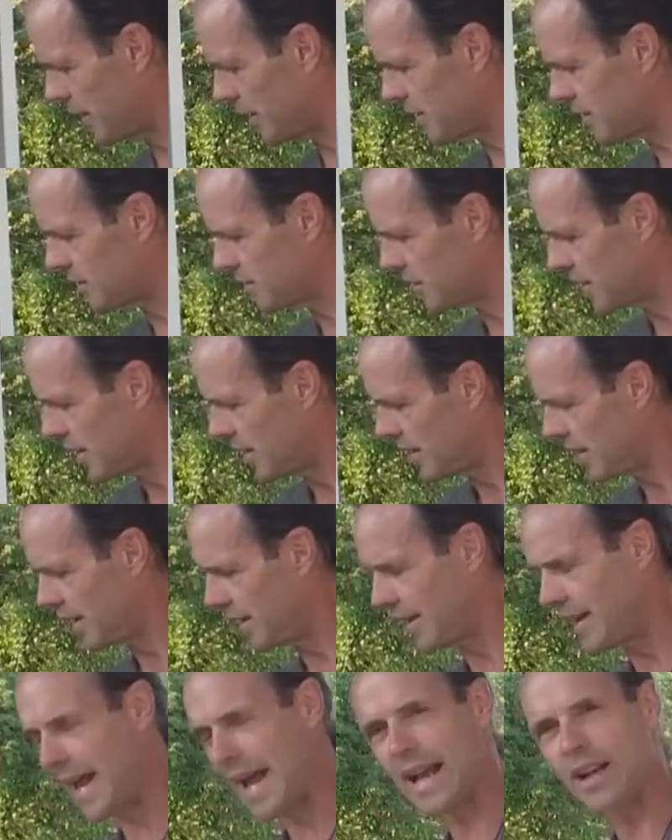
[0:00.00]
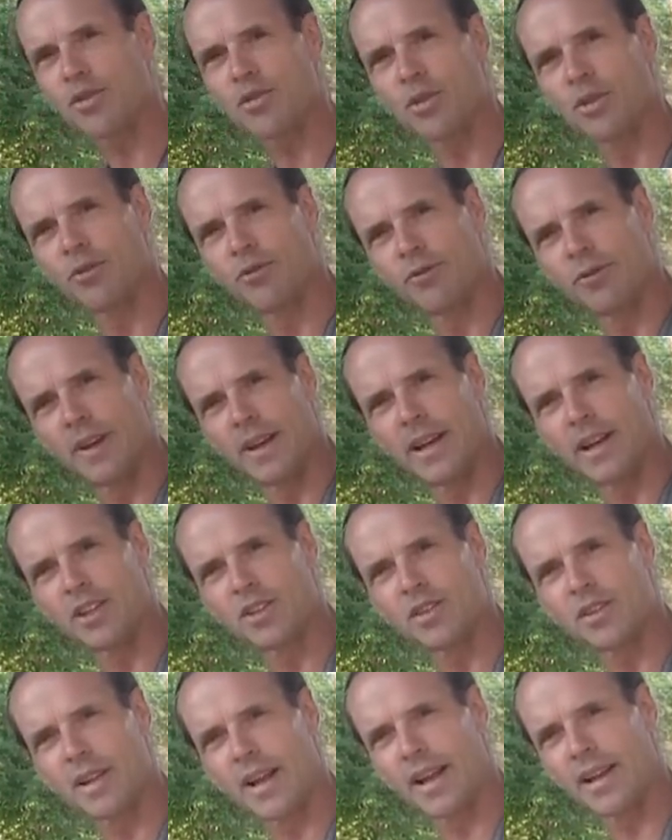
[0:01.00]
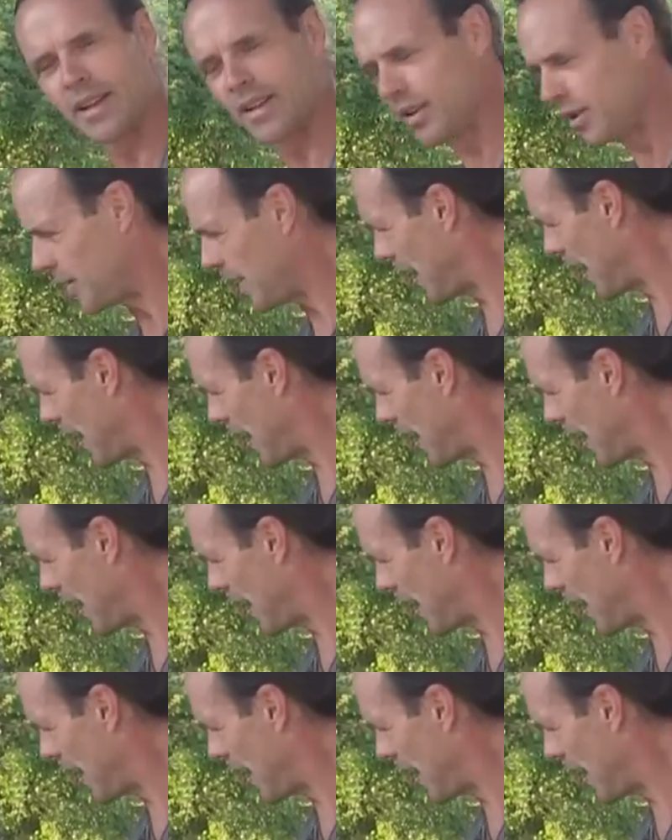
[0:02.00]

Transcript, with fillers: this natural finish that you